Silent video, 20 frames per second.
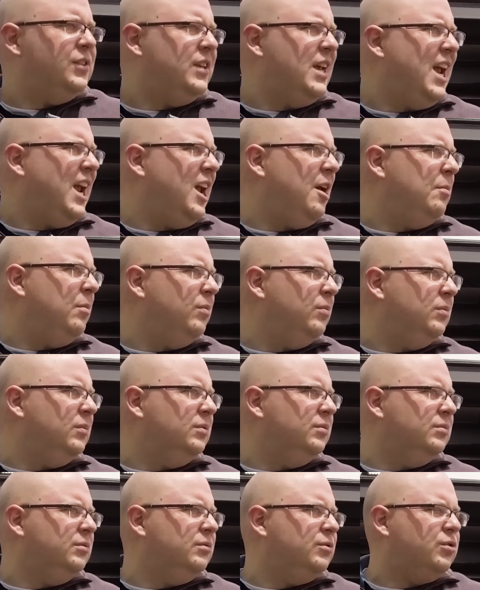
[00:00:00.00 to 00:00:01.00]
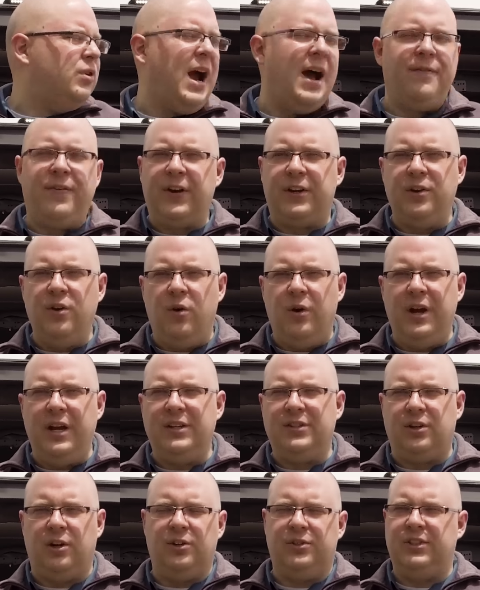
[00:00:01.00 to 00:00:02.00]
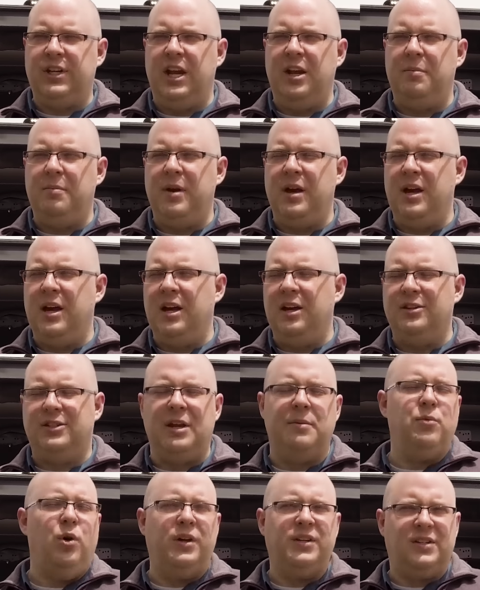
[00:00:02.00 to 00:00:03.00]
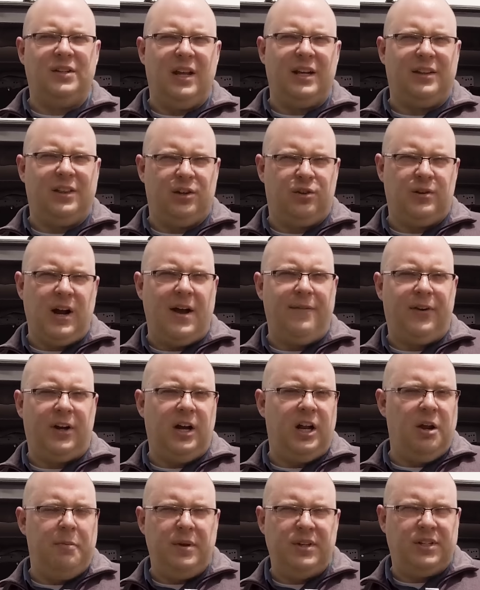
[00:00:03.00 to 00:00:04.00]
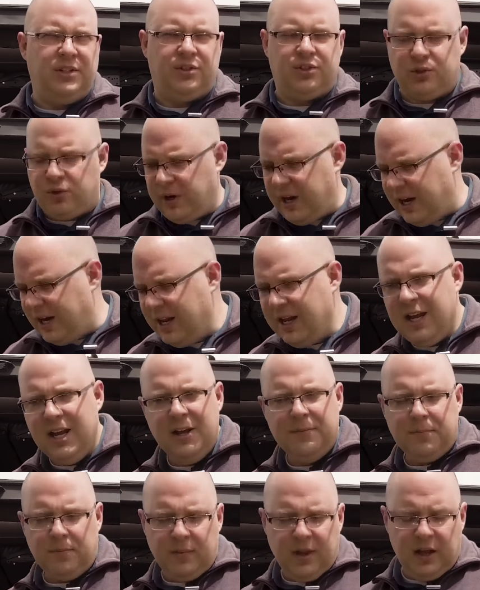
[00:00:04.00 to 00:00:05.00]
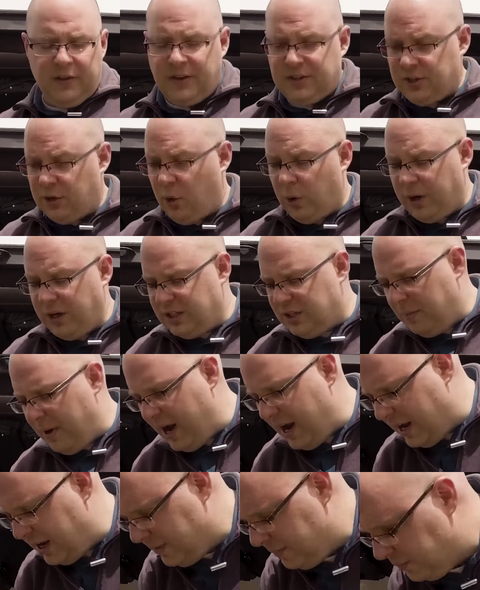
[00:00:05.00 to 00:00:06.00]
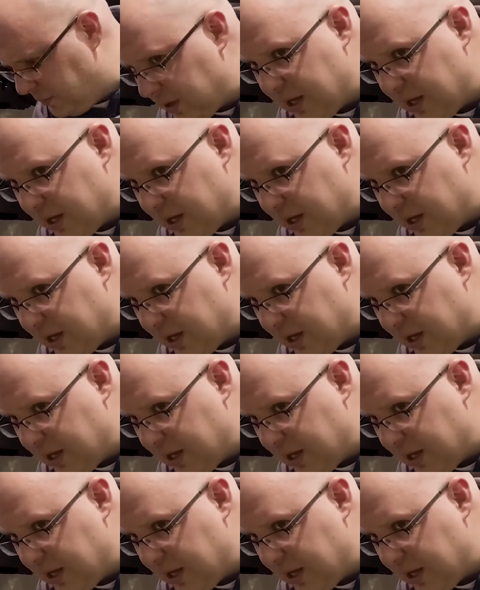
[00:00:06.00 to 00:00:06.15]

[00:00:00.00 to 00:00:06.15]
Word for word: same traffic noise or same noises like the traffic on a busy street, at least according to my